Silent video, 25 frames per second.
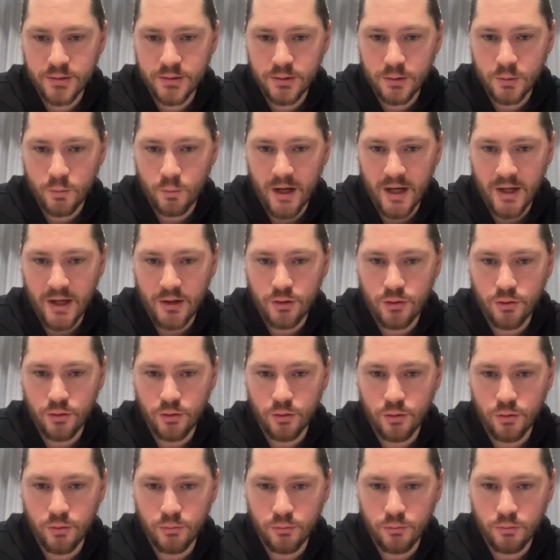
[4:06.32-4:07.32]
where
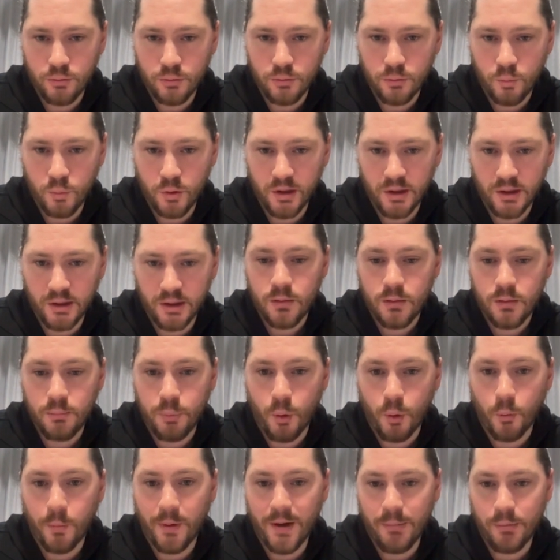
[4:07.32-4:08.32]
you will
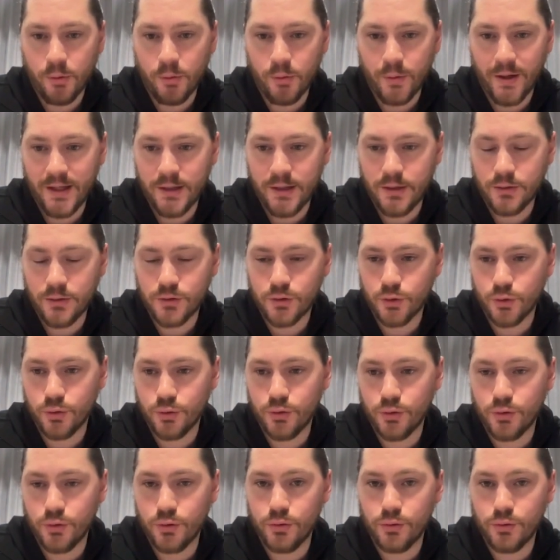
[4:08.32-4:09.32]
pull people
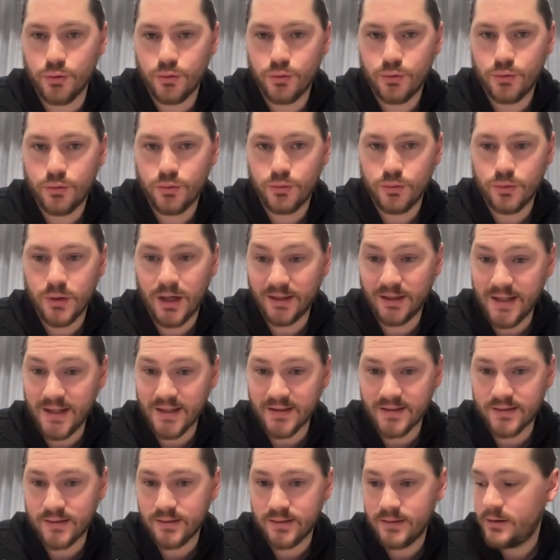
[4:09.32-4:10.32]
into a
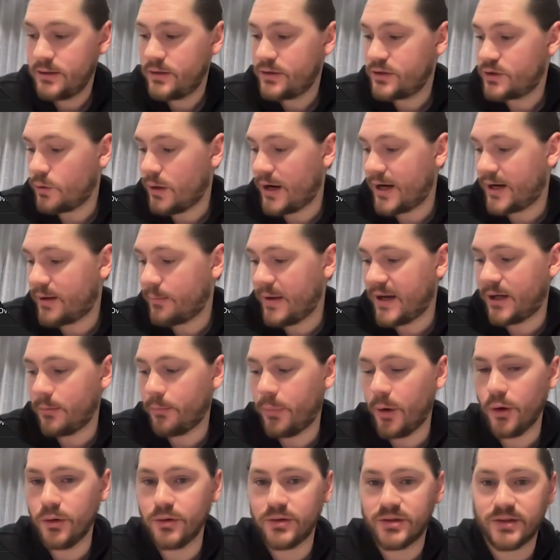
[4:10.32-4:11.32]
list. So I can make a
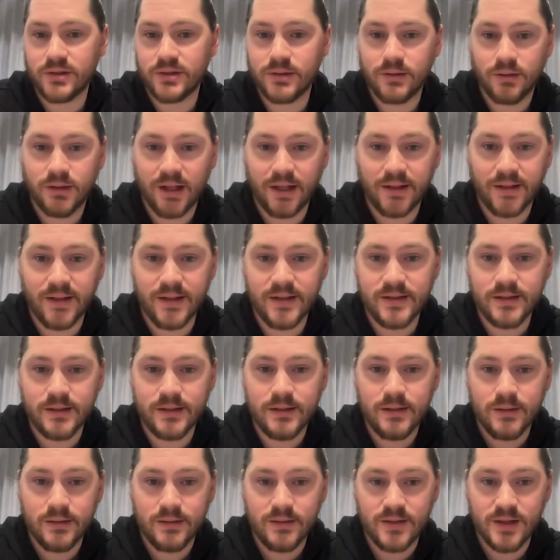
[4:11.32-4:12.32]
post like
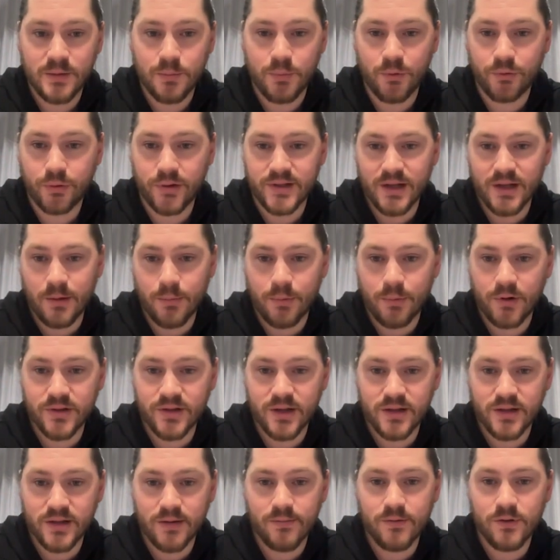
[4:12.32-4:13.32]
this, simple 3-step
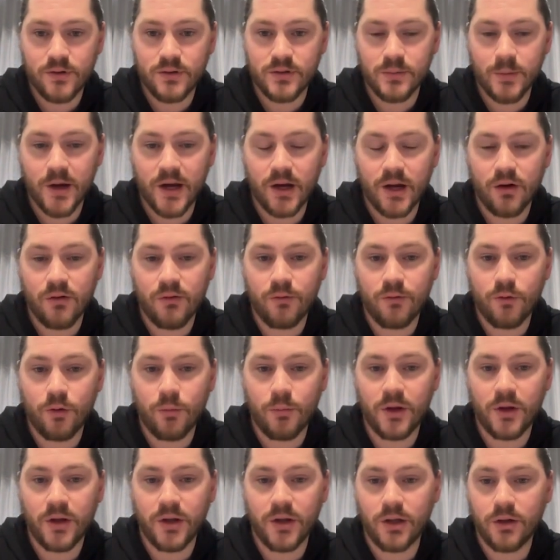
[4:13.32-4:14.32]
process I've used to make over
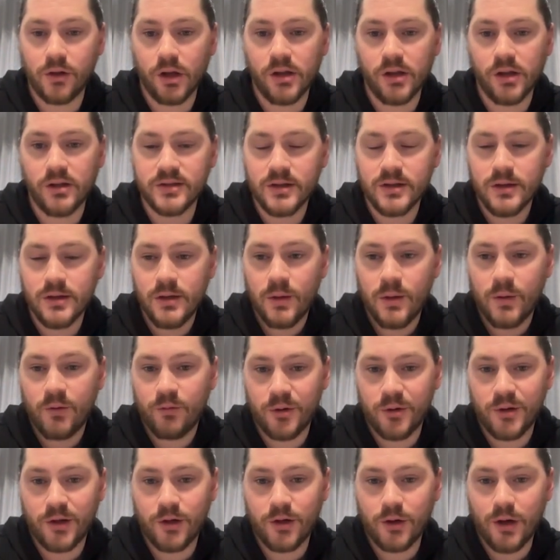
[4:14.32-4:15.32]
$4 million
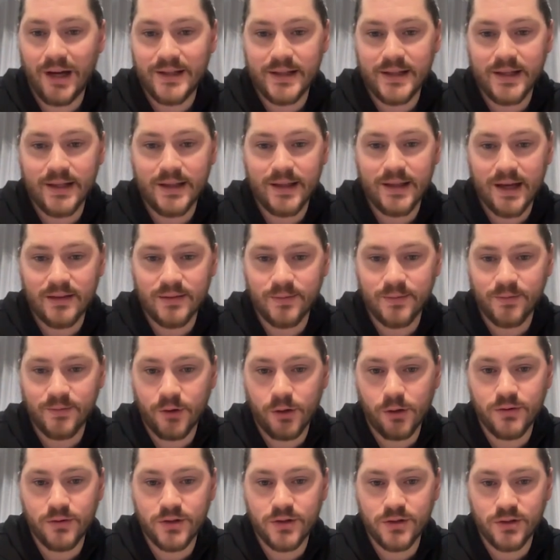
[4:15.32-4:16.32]
from only 19,000
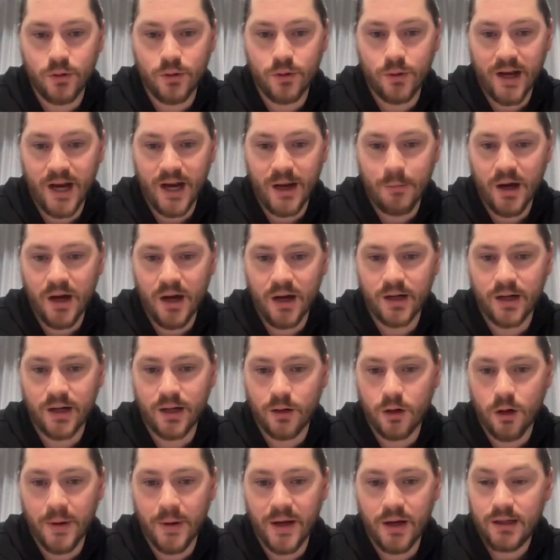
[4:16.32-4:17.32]
followers using organic
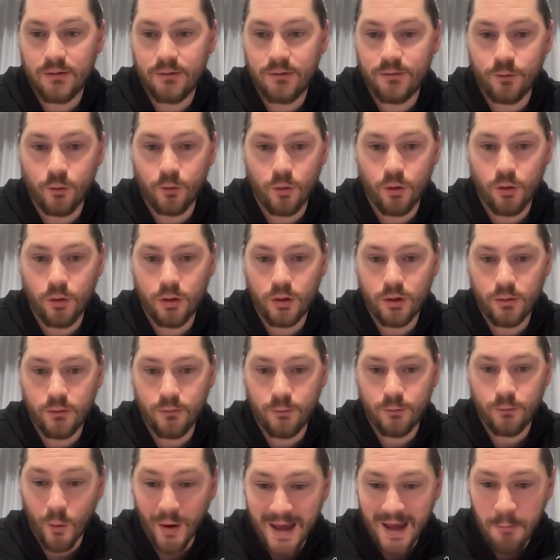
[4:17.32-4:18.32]
marketing, comment
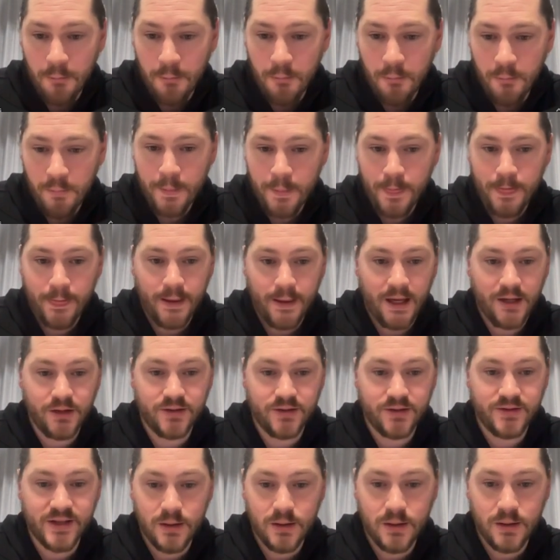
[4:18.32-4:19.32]
4M, and
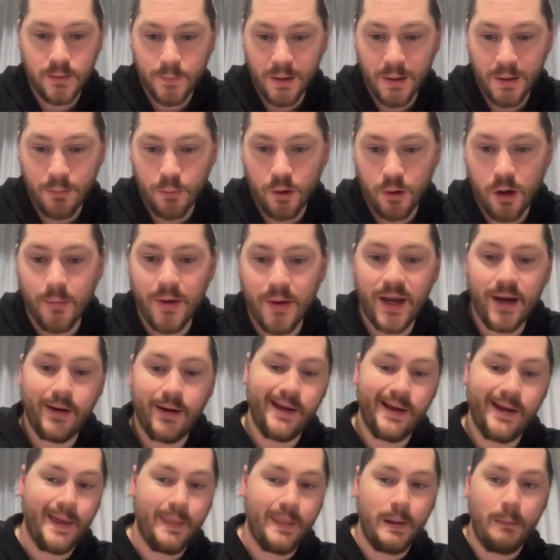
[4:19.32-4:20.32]
you can see people
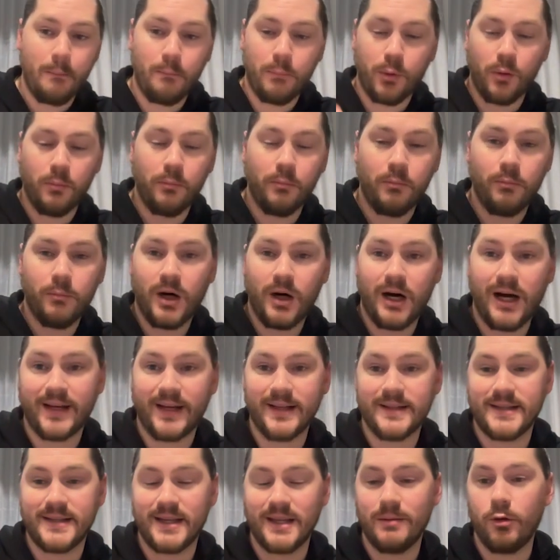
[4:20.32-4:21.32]
comment, and then boom, I
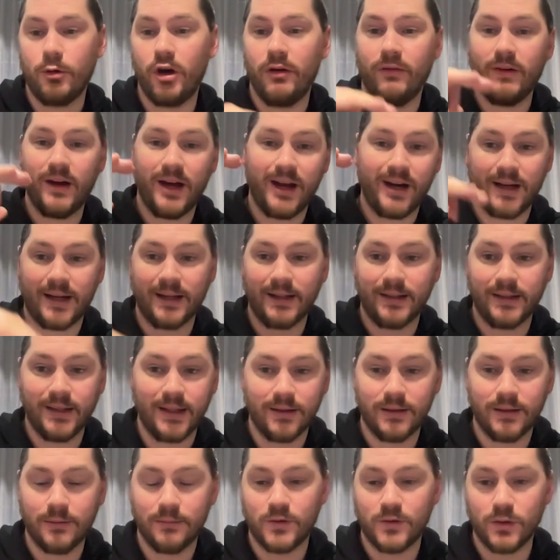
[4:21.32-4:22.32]
can send them over and I can
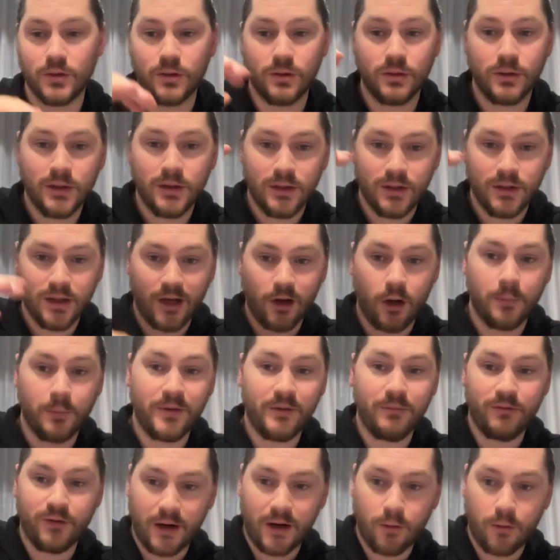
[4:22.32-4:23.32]
link them to an
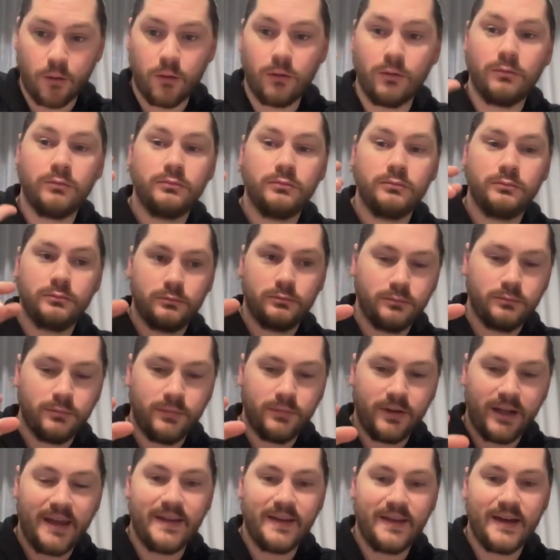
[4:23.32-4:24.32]
opt-in funnel,
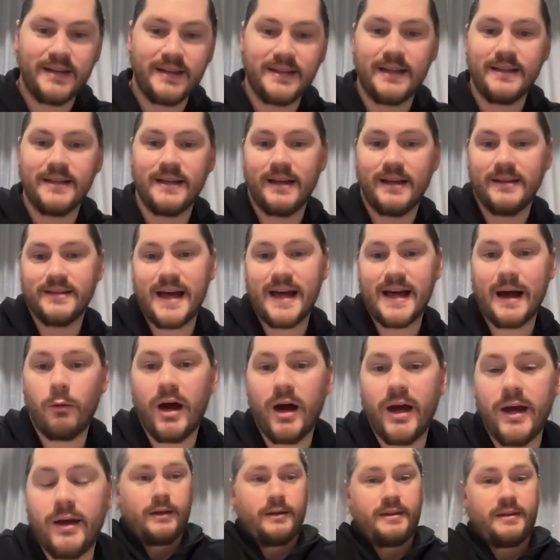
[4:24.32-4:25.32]
get their details that
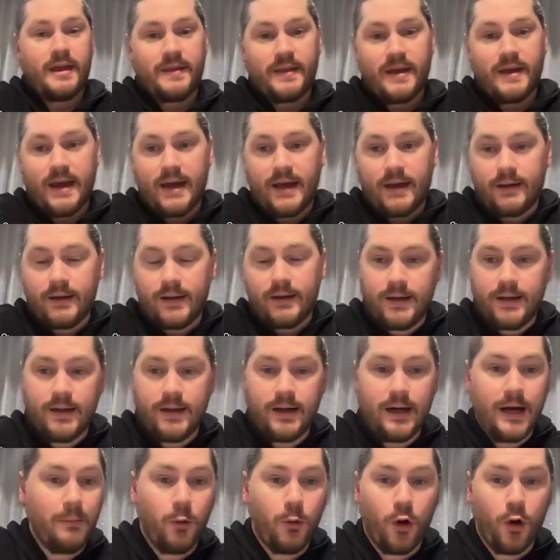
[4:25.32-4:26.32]
way. Then they're
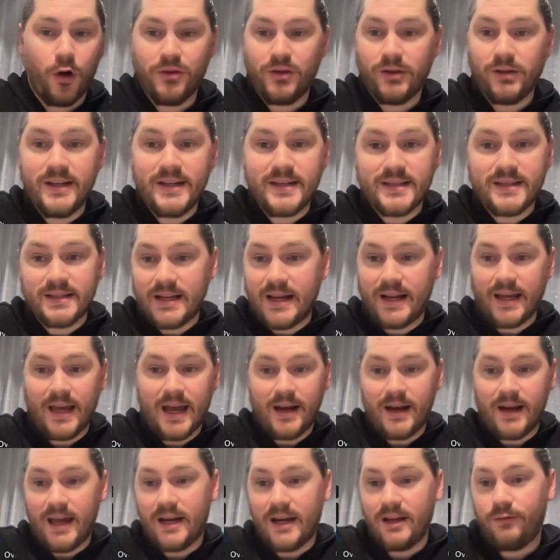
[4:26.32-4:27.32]
on the list, and
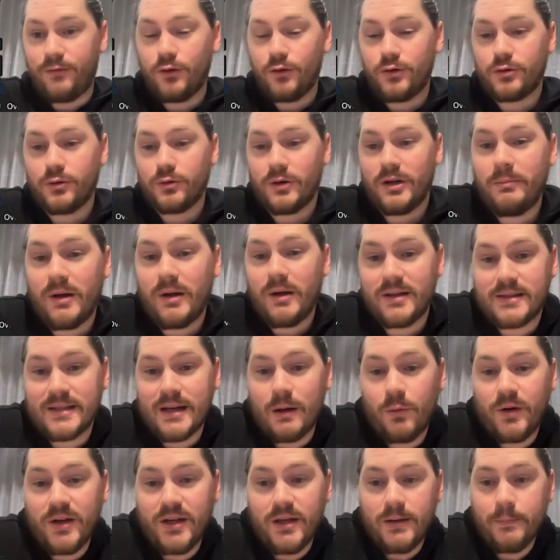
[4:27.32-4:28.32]
again, any future emails
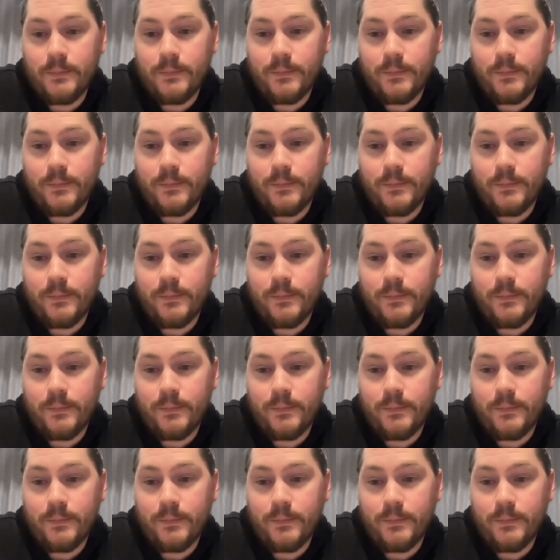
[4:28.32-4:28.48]
that we